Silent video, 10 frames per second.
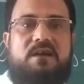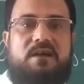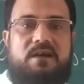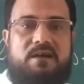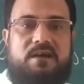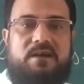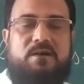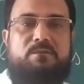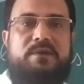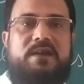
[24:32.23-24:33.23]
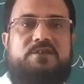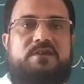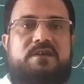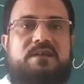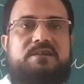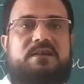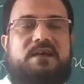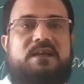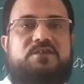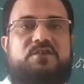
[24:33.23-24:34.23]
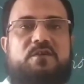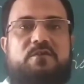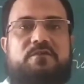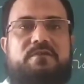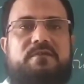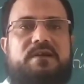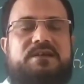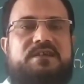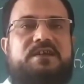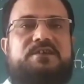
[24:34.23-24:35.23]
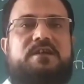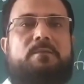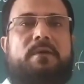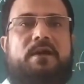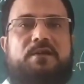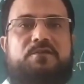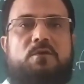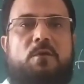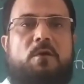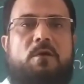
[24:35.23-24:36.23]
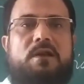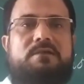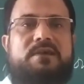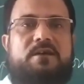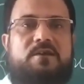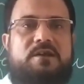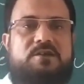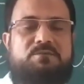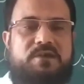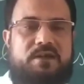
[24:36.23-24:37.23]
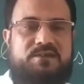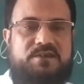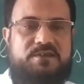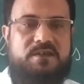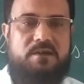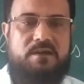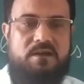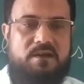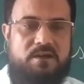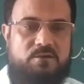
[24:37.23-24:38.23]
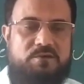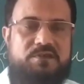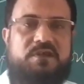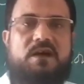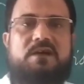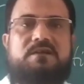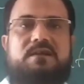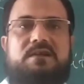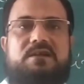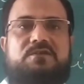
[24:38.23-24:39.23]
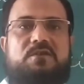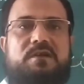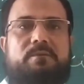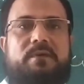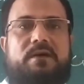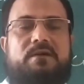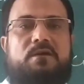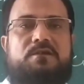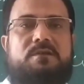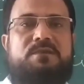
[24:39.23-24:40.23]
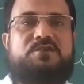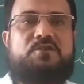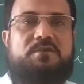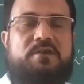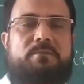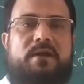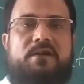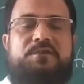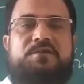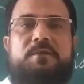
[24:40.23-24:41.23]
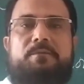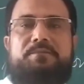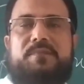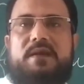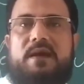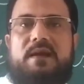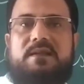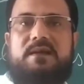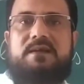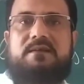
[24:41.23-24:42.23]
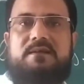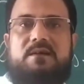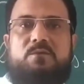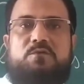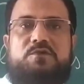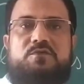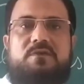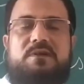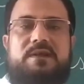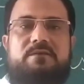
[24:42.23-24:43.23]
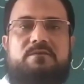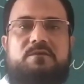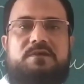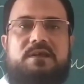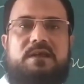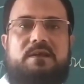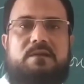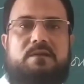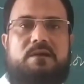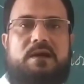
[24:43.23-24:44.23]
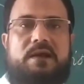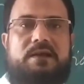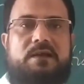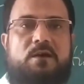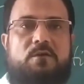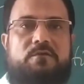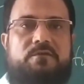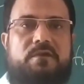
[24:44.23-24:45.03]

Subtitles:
a combination, it is a collection of essential parts. All living organisms are essential to this art, and it is not some distorted parts, and that we should live with an idea of